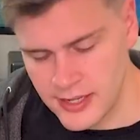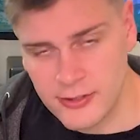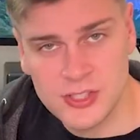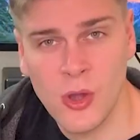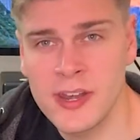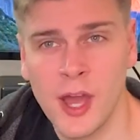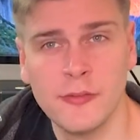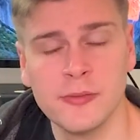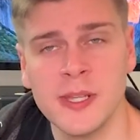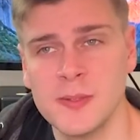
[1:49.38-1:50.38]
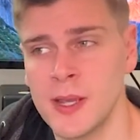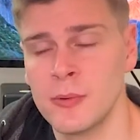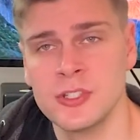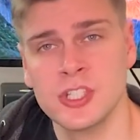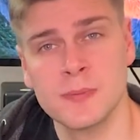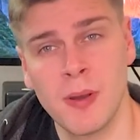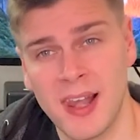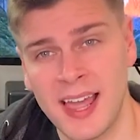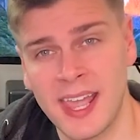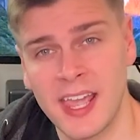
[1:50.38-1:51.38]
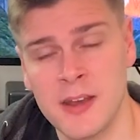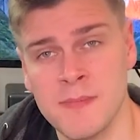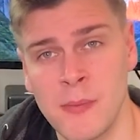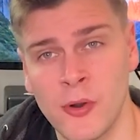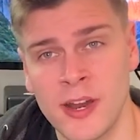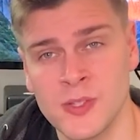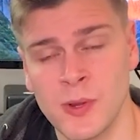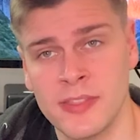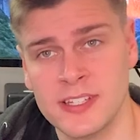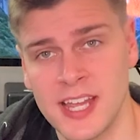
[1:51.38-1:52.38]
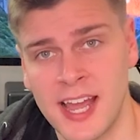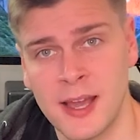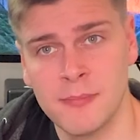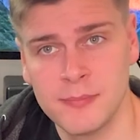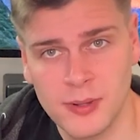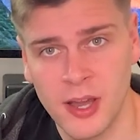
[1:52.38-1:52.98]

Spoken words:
Now it's not enough for me to be able to just play it and memorize where the tab,